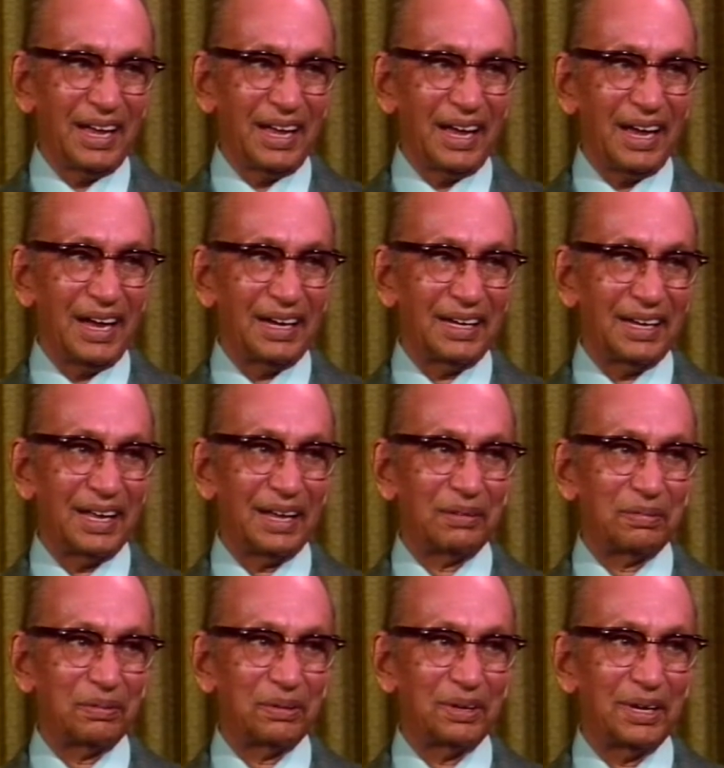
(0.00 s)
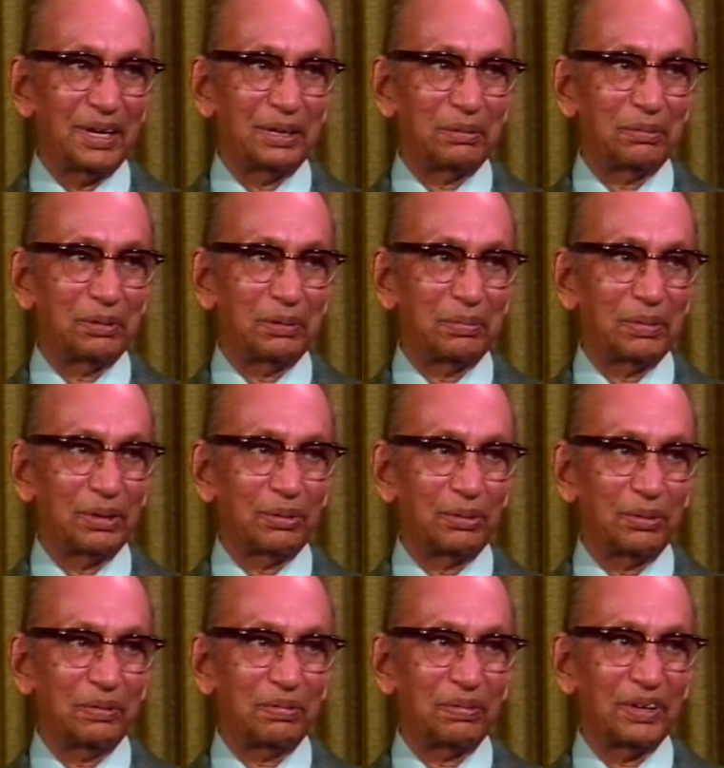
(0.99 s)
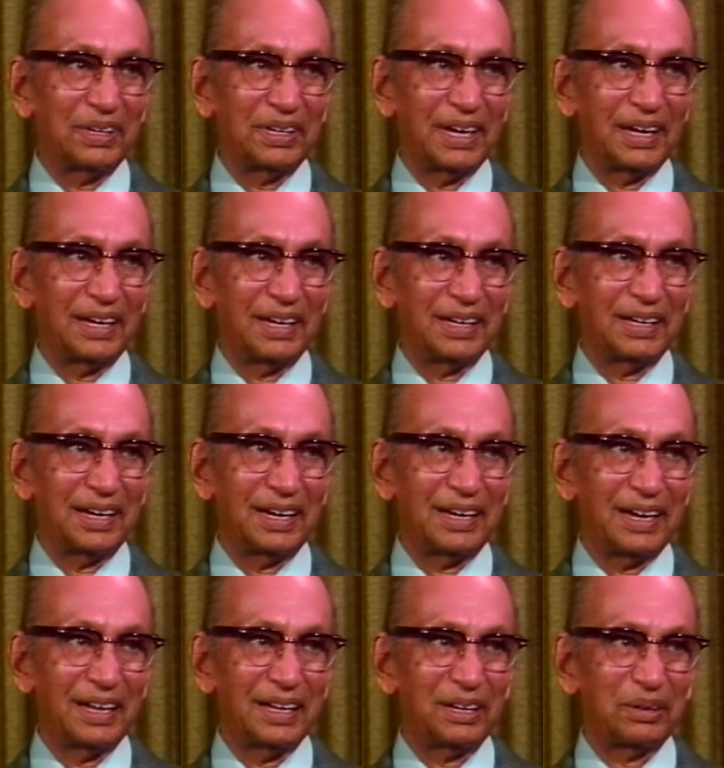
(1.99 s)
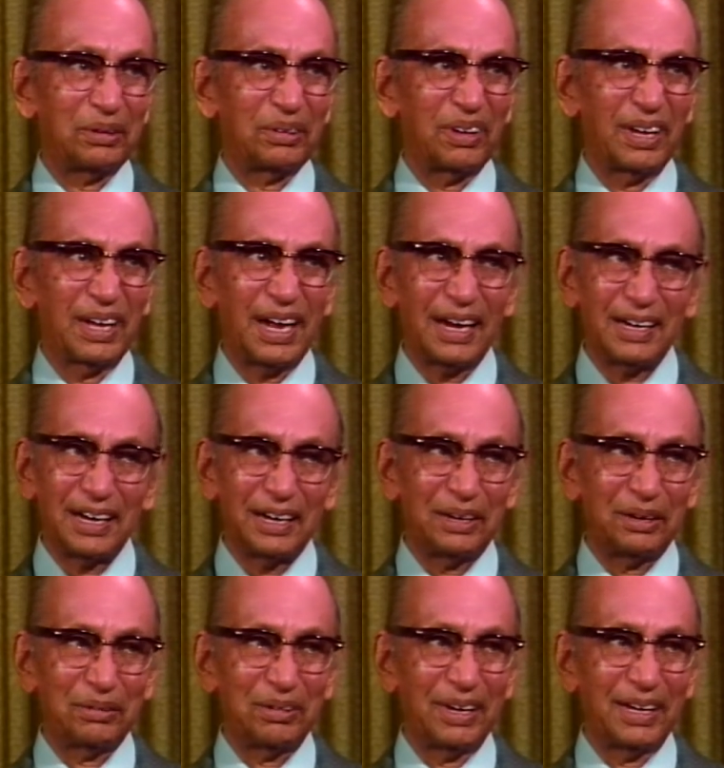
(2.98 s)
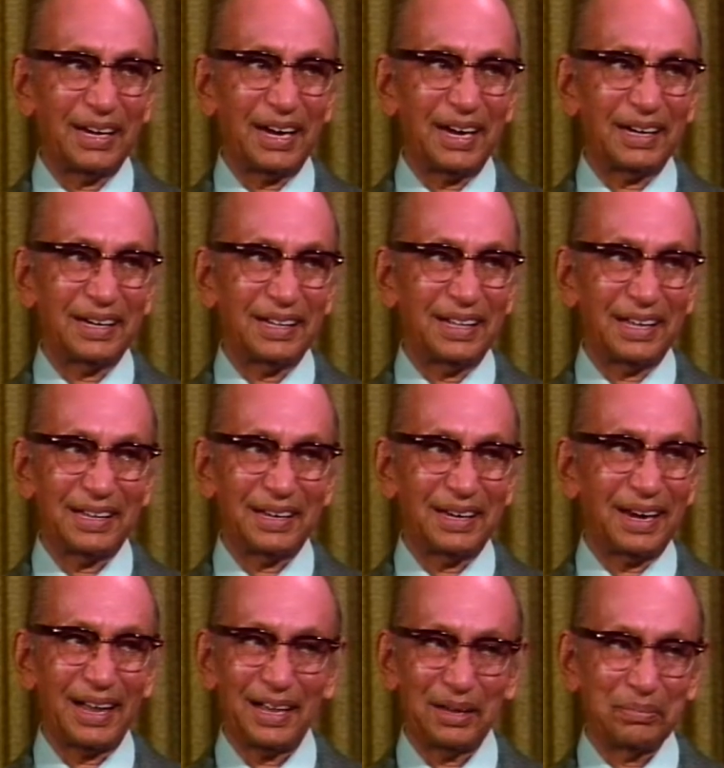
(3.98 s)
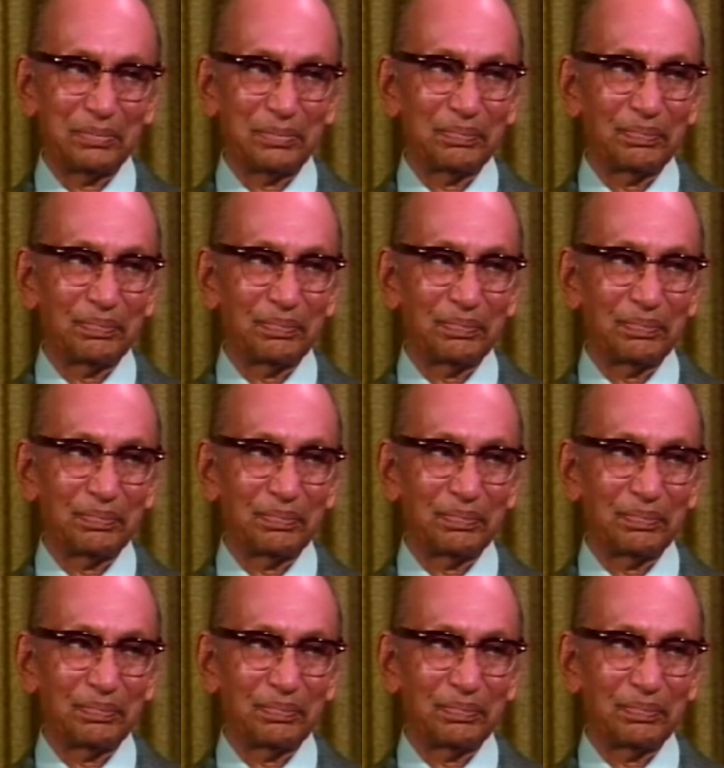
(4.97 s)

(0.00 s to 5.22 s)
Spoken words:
And therefore it would be good for statisticians to get into it at this time.